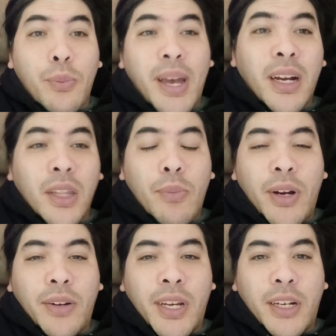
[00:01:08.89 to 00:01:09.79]
Back on the
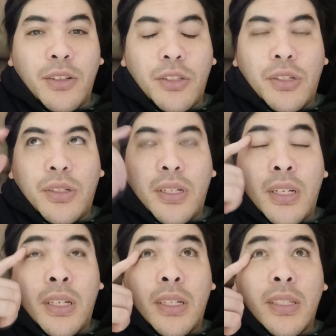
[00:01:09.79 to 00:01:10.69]
brown couch
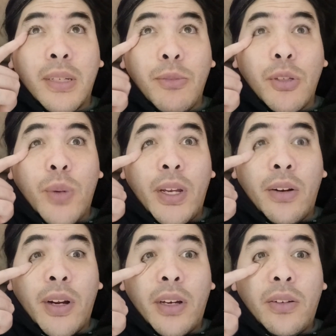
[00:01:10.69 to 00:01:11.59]
because I'm just
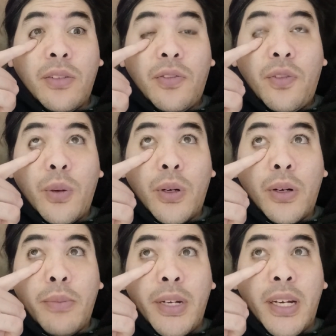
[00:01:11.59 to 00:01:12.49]
waiting around
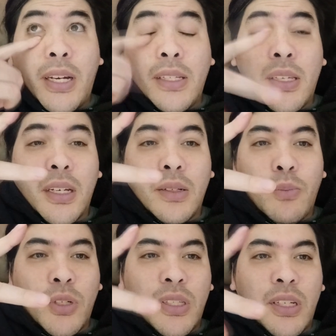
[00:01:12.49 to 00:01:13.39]
for my dad's
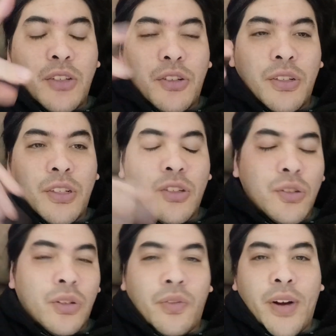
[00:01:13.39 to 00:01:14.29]
second procedure to
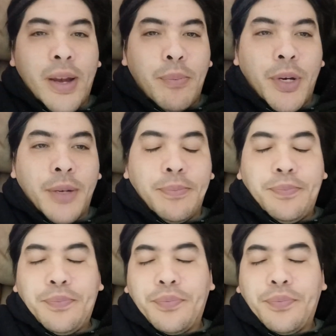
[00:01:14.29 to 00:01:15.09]
just sort of wrap up.